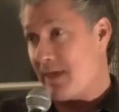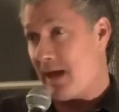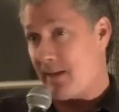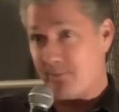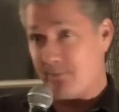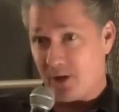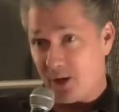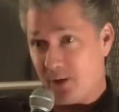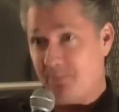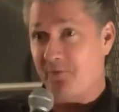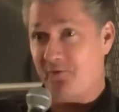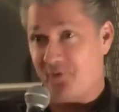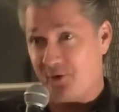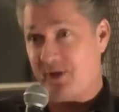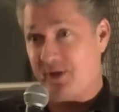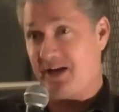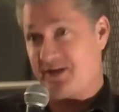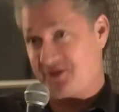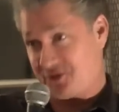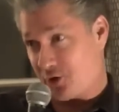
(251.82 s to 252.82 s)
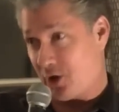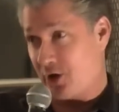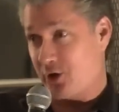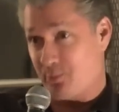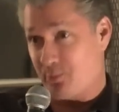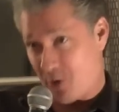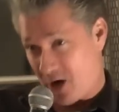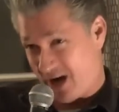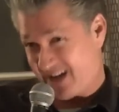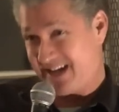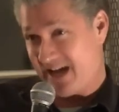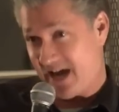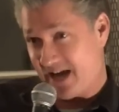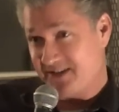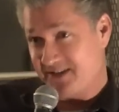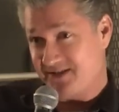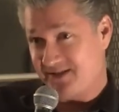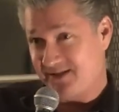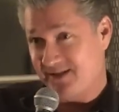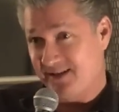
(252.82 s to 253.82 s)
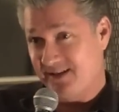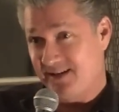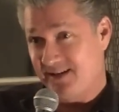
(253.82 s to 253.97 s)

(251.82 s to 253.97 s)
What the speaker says: that milk before you guys start your podcast?